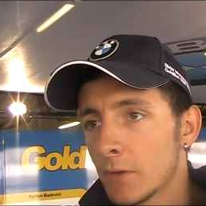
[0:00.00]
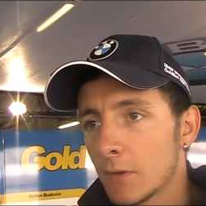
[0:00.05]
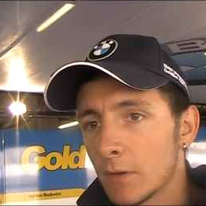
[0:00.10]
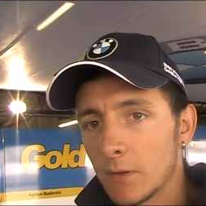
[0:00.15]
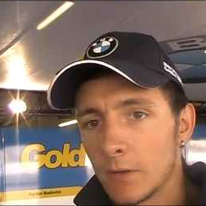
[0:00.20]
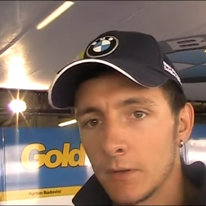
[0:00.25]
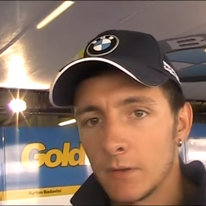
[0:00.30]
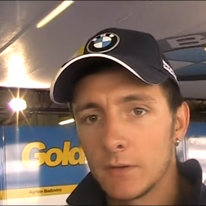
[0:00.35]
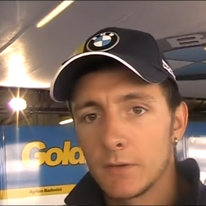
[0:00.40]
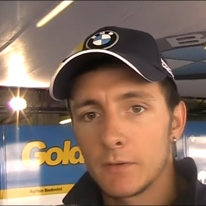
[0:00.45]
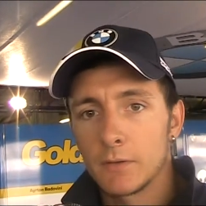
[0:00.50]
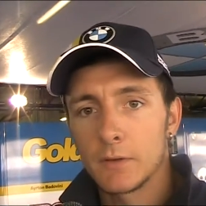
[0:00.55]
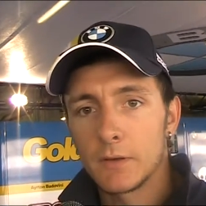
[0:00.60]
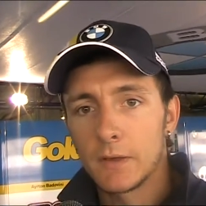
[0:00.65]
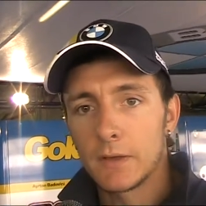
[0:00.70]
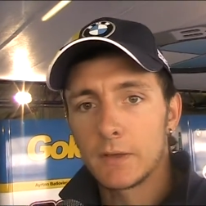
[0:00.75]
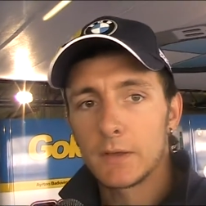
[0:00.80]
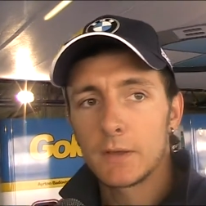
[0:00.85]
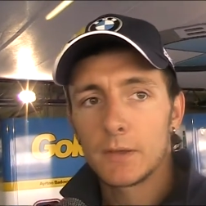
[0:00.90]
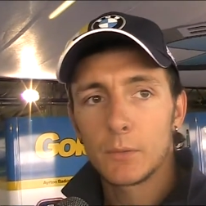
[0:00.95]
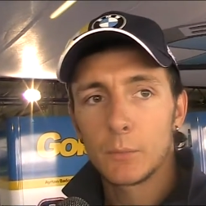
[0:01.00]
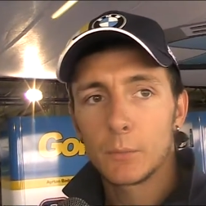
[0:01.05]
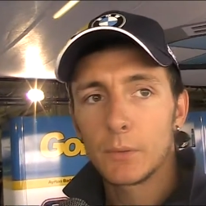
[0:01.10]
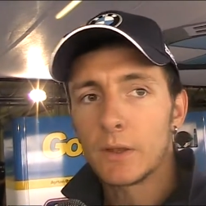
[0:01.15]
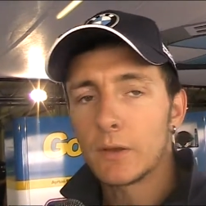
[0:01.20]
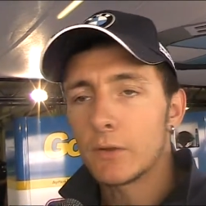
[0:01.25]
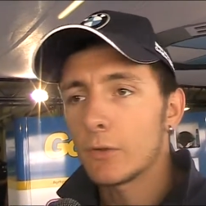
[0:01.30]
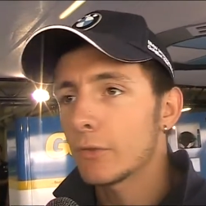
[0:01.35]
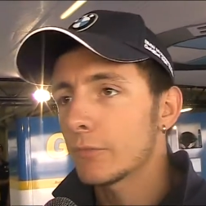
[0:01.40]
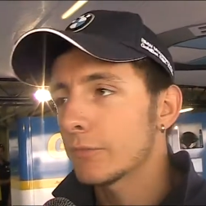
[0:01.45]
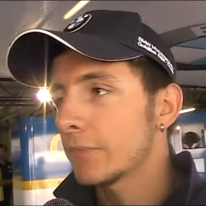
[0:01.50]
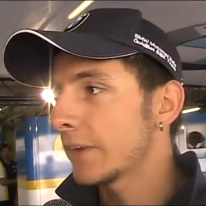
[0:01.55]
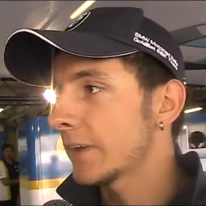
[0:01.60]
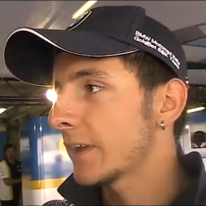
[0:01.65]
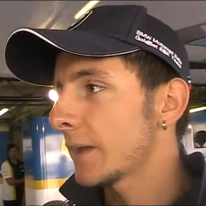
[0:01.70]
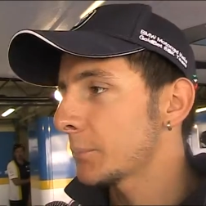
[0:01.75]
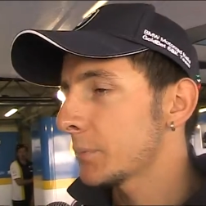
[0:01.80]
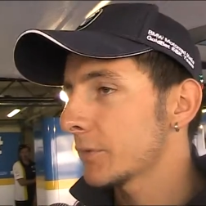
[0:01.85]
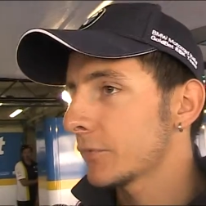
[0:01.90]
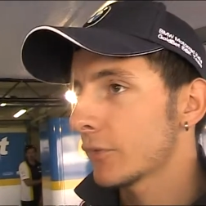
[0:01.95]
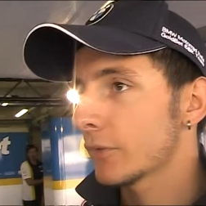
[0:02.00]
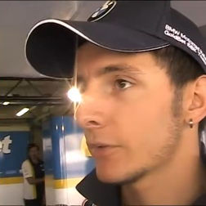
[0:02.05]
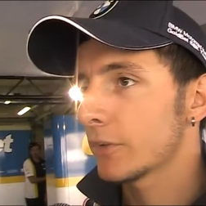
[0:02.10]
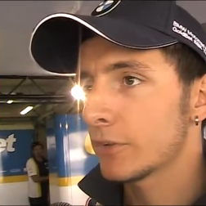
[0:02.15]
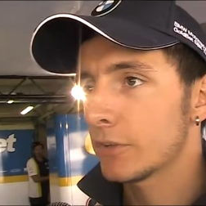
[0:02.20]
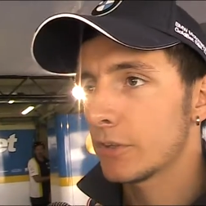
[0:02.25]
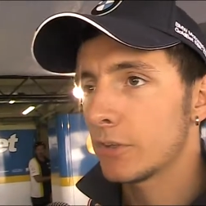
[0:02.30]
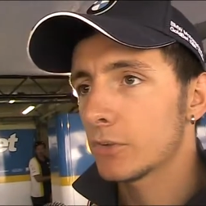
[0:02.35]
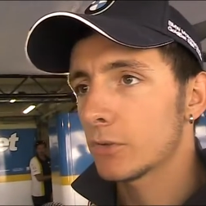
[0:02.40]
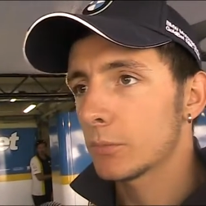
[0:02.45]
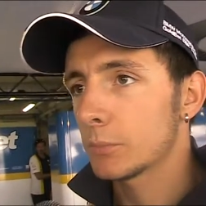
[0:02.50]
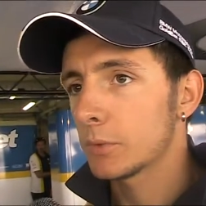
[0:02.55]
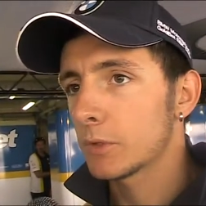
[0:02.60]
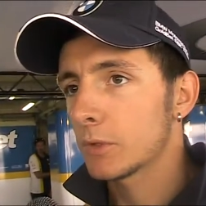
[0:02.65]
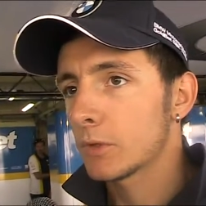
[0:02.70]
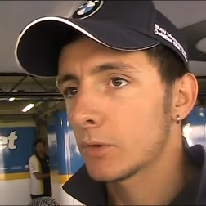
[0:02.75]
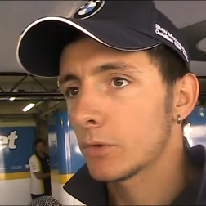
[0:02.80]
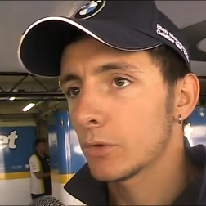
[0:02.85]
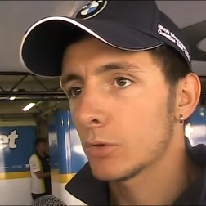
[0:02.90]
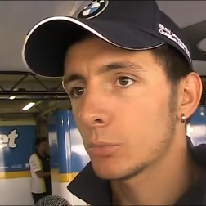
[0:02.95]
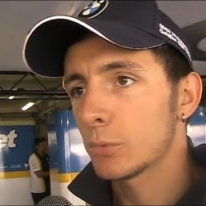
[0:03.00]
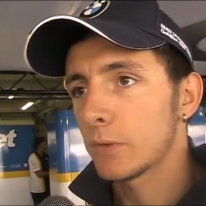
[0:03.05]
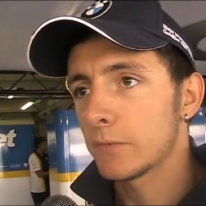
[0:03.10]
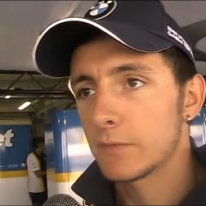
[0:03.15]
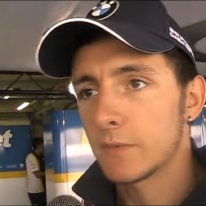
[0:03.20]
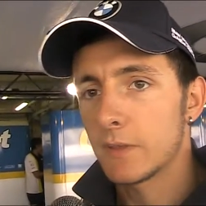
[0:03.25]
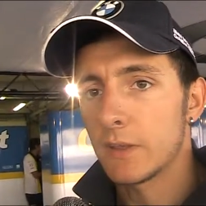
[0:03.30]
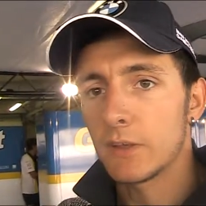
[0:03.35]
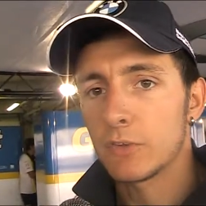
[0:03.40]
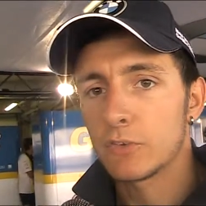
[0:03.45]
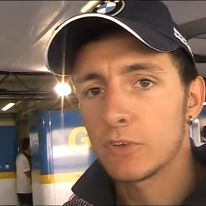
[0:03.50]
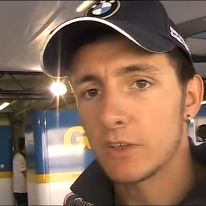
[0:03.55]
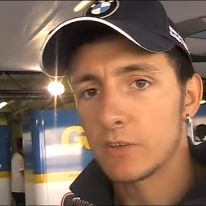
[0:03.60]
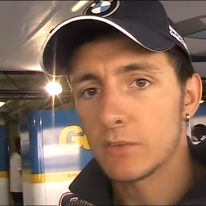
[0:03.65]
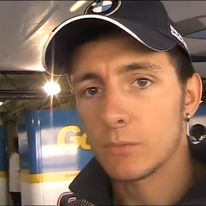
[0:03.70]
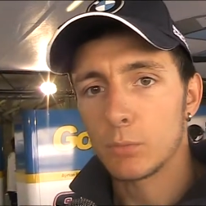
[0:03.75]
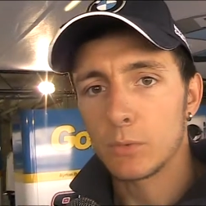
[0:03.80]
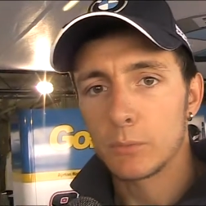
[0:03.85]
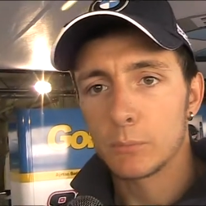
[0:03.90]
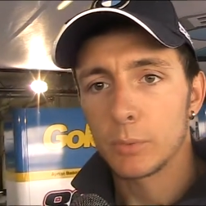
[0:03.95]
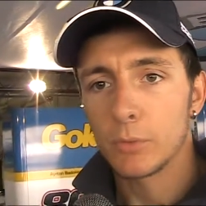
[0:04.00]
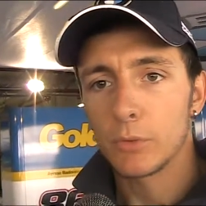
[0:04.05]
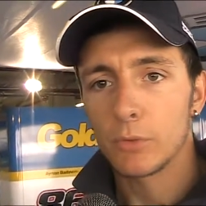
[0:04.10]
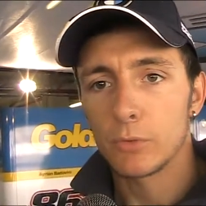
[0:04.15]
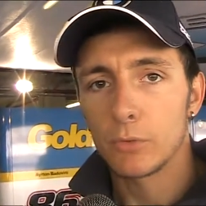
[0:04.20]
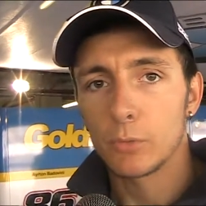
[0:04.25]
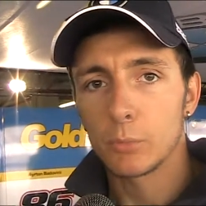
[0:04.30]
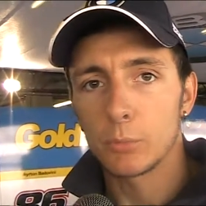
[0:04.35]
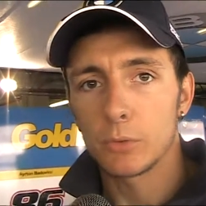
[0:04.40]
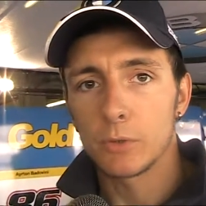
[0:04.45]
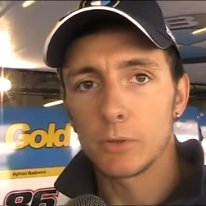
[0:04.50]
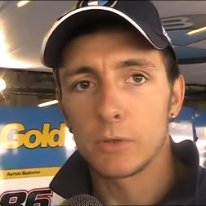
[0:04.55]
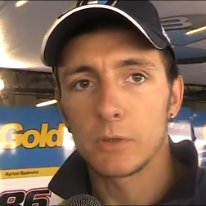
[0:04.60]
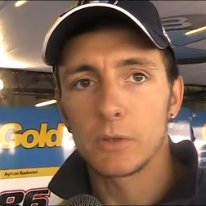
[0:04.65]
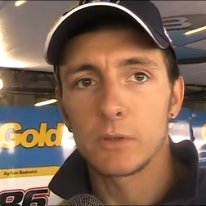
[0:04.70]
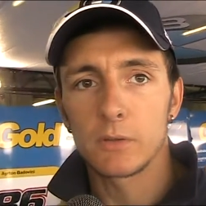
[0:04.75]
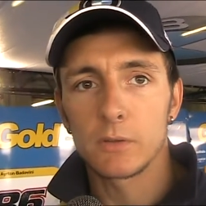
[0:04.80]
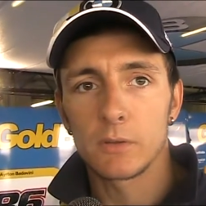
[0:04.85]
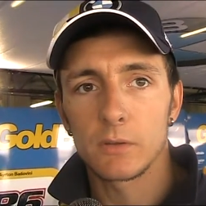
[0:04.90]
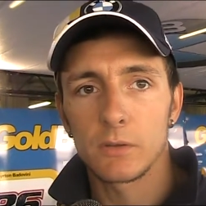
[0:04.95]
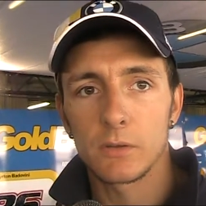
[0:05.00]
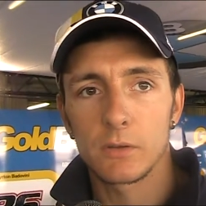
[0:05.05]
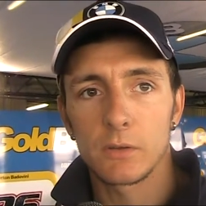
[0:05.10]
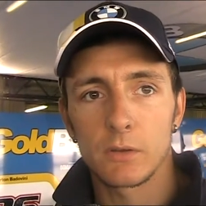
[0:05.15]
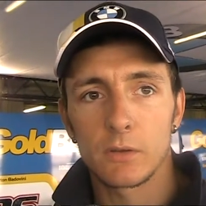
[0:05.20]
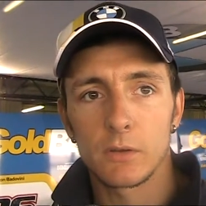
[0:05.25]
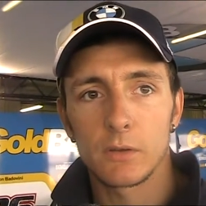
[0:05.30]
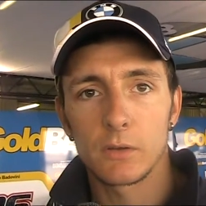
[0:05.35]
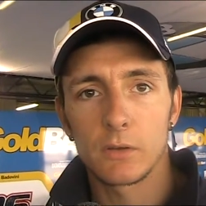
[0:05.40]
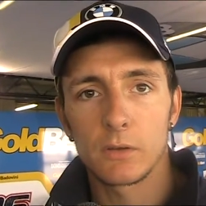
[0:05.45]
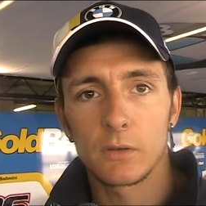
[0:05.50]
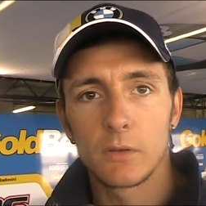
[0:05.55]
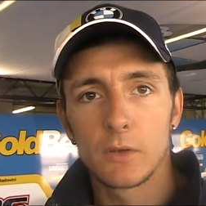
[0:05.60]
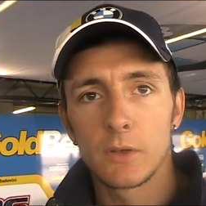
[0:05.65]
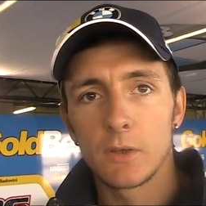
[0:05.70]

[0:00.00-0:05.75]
Ah, I, we are not very happy for the season because we have taken just one podium uh, in uh,